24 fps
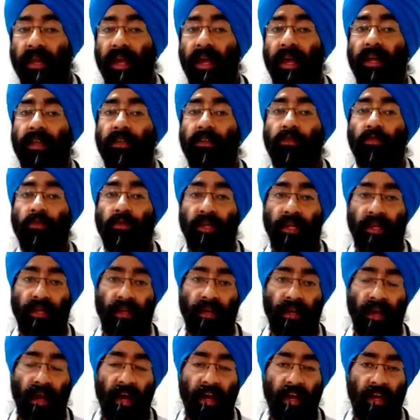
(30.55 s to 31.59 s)
and today
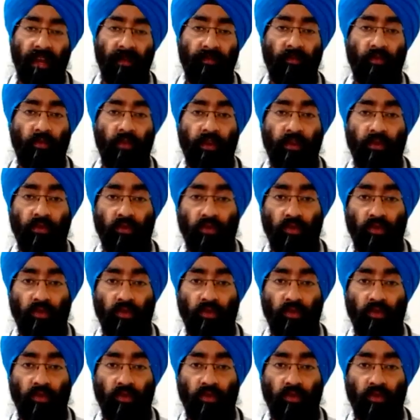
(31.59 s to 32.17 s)
I am going to